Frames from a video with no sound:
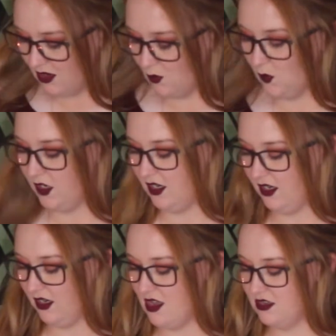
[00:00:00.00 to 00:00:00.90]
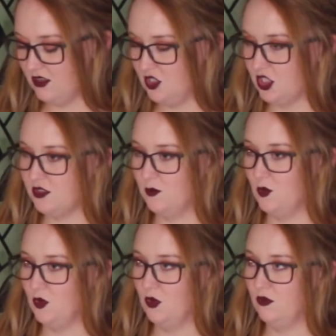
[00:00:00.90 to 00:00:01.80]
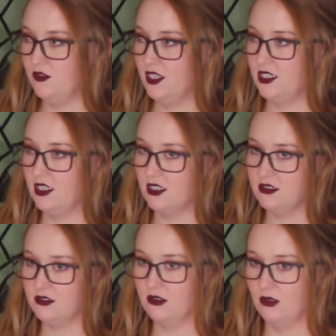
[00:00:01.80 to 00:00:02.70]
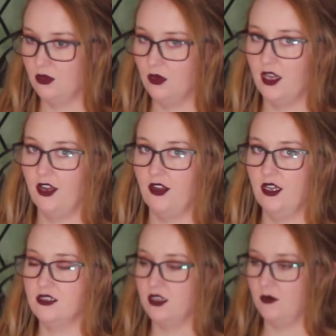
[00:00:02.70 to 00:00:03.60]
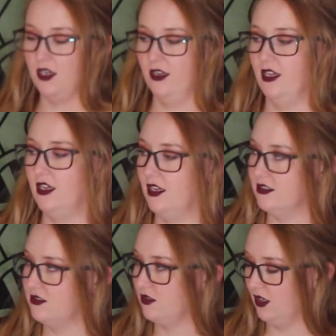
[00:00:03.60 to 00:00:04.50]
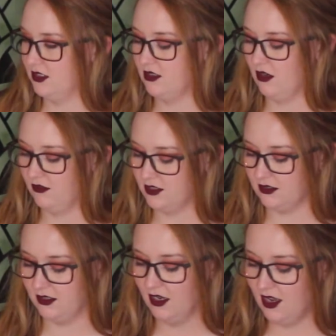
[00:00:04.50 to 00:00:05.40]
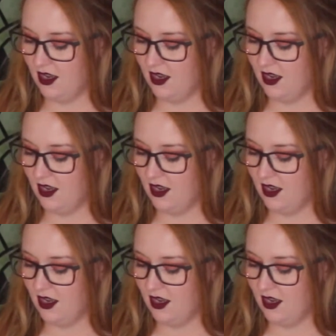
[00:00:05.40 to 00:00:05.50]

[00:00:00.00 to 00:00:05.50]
we just moved into this little area, same area as you guys, obviously.